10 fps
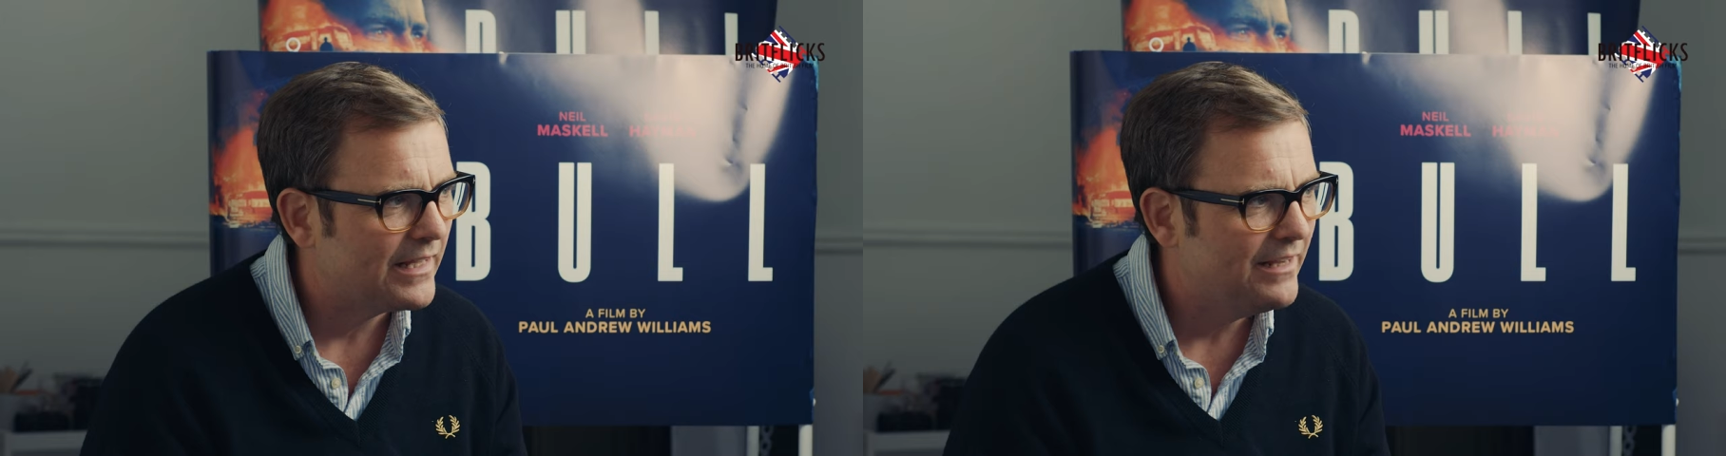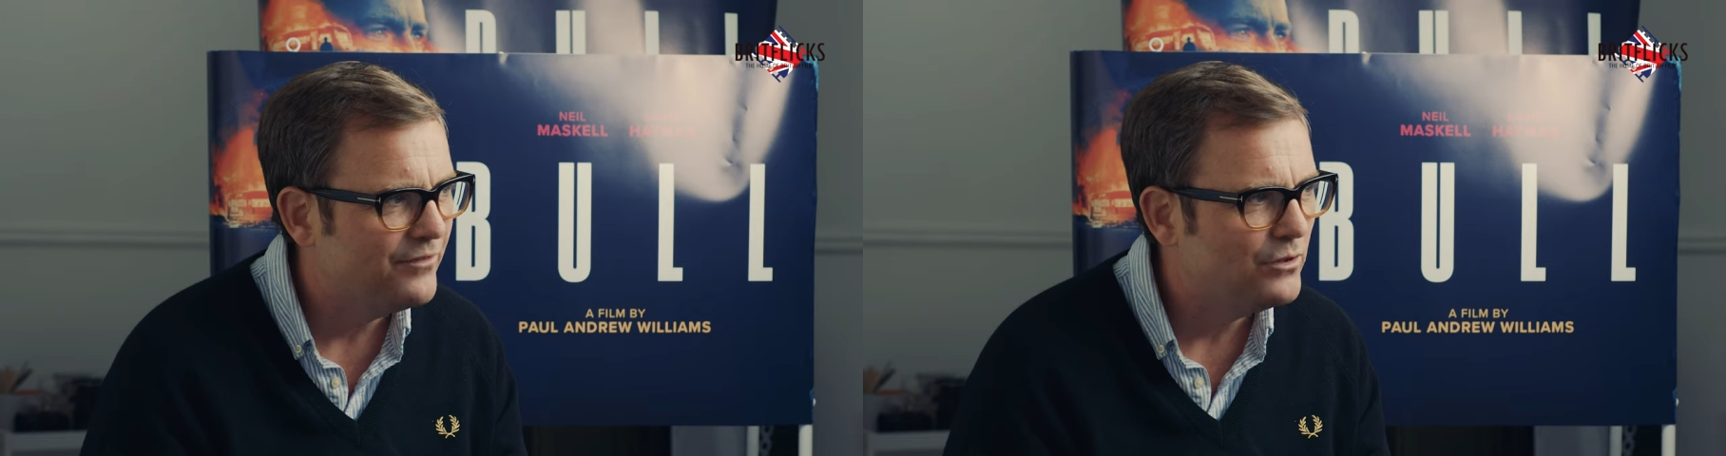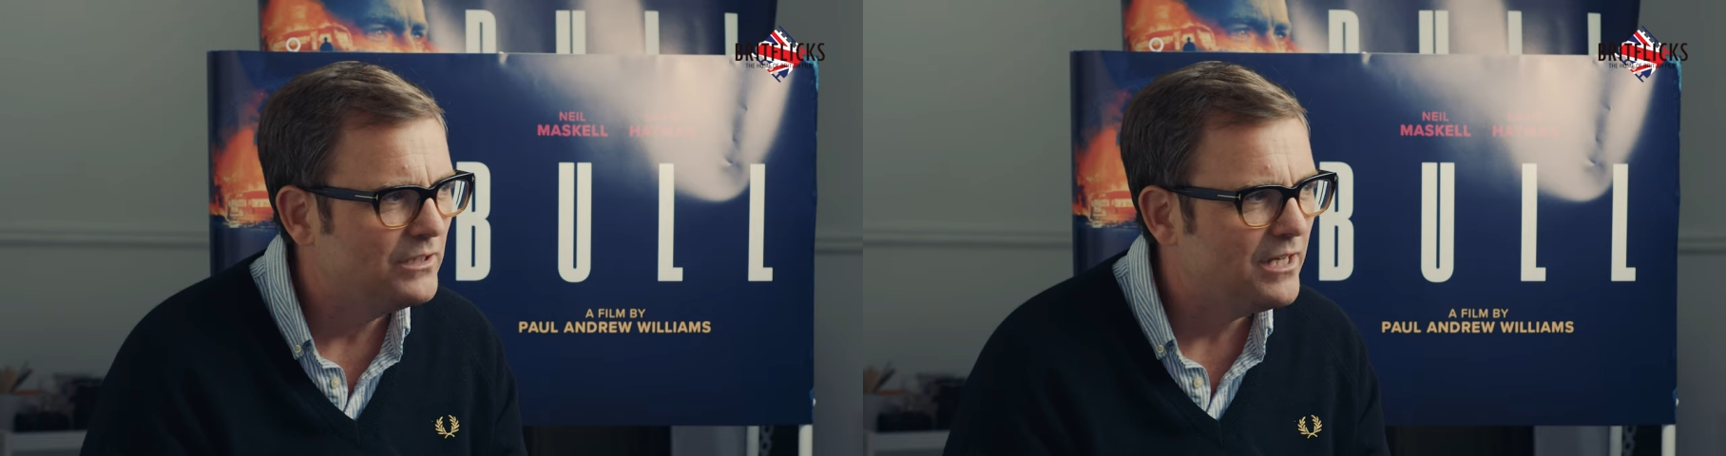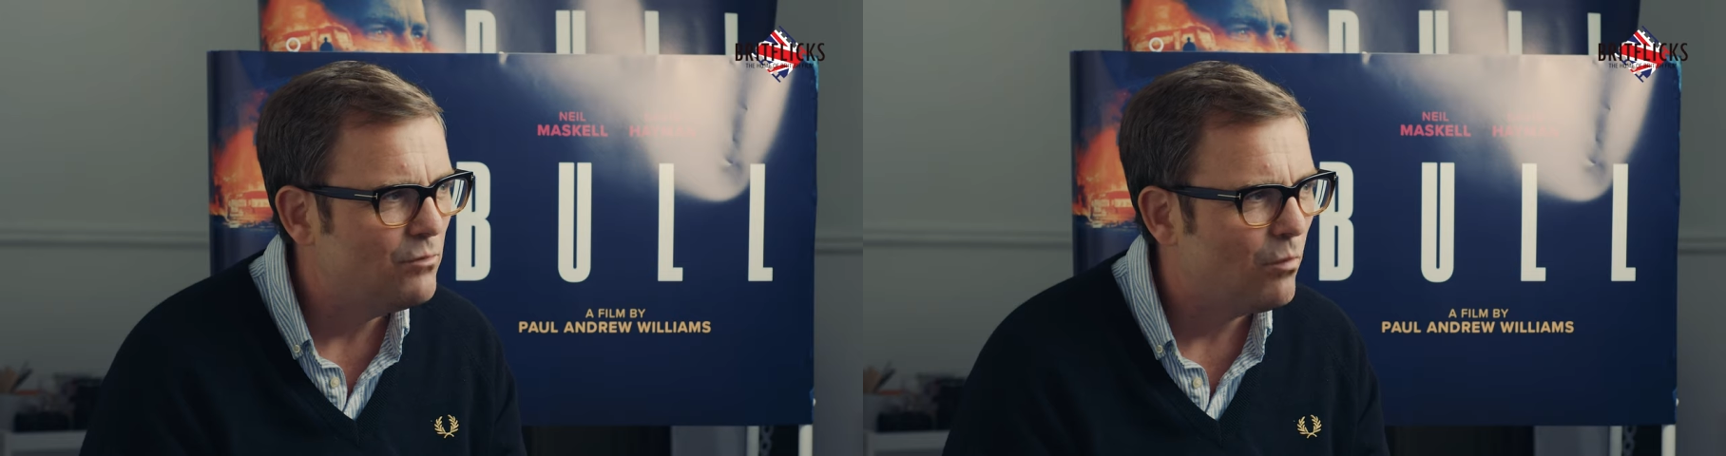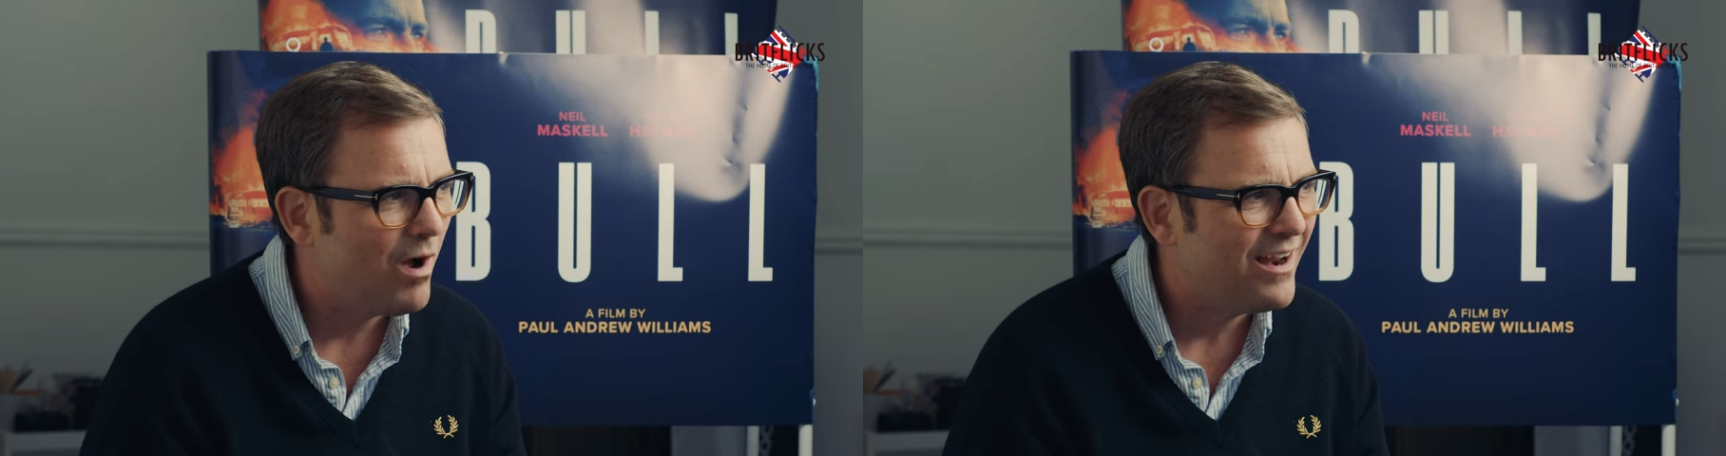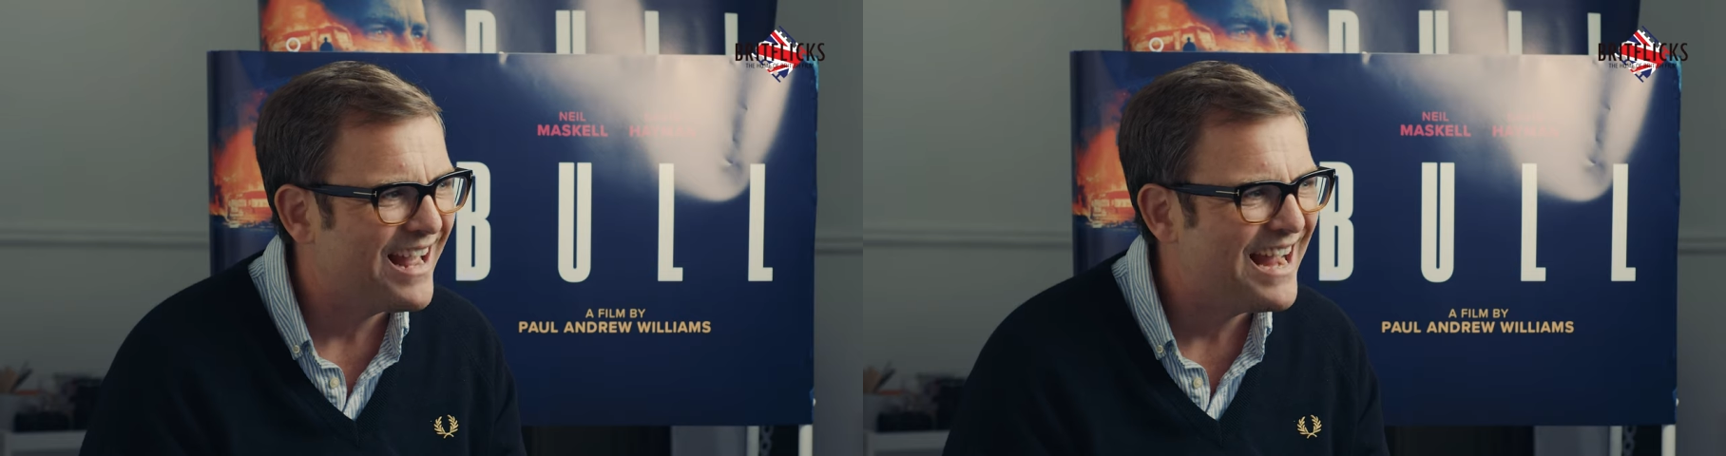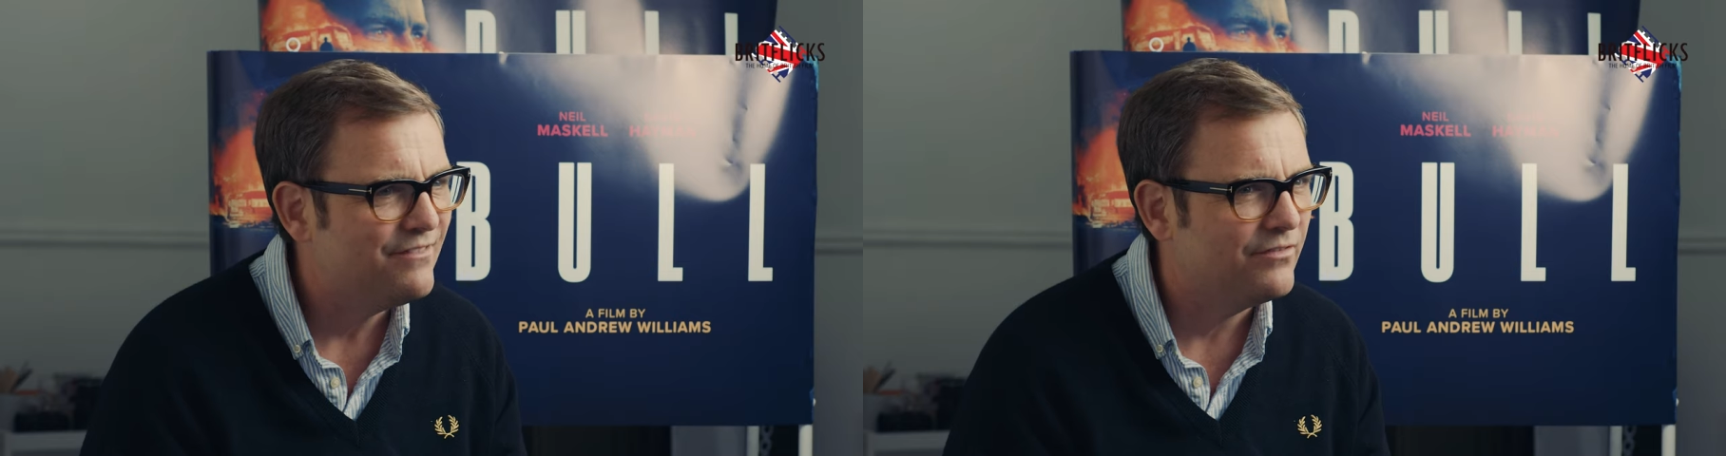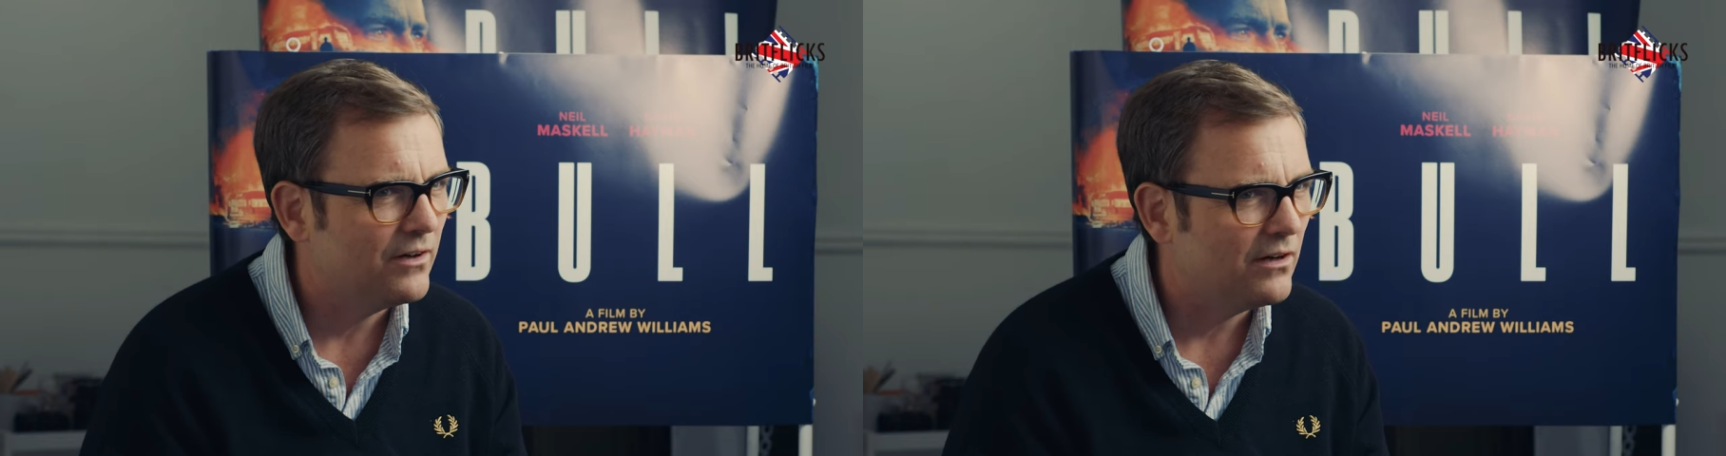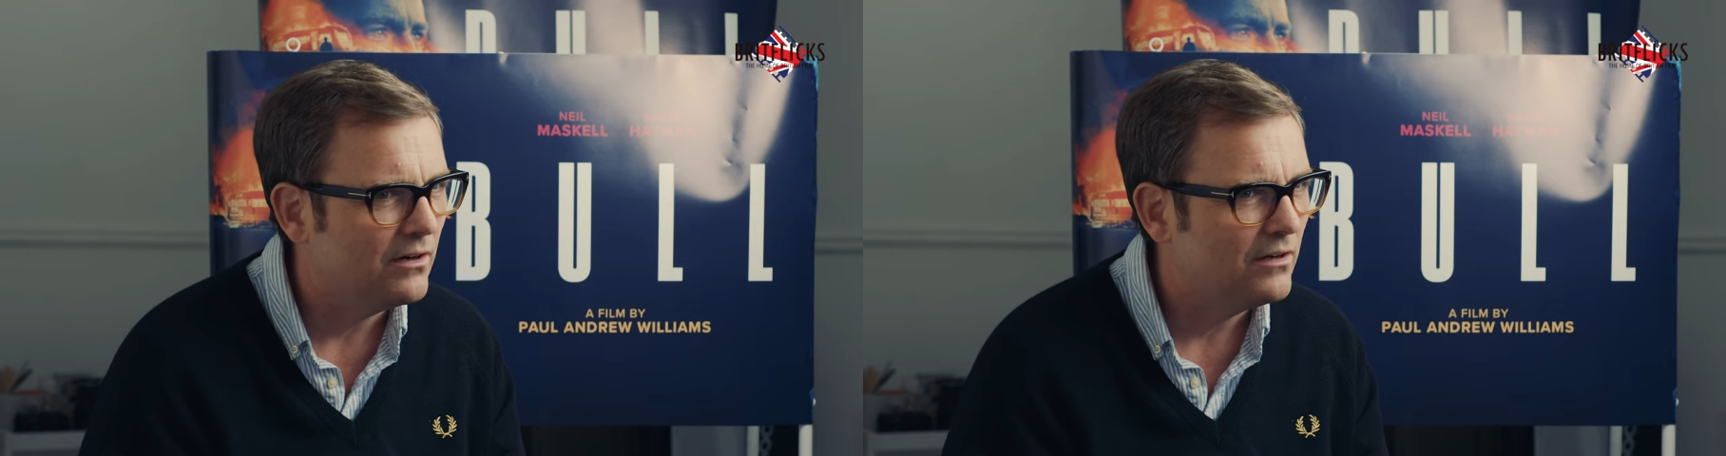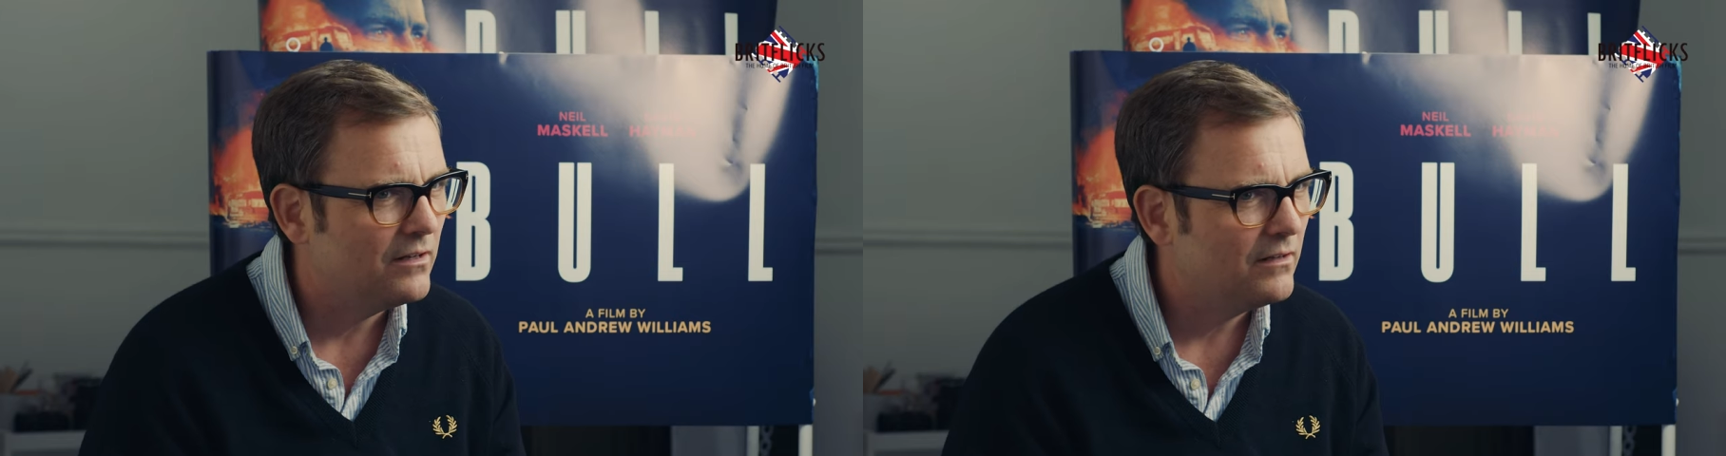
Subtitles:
if you did one advert,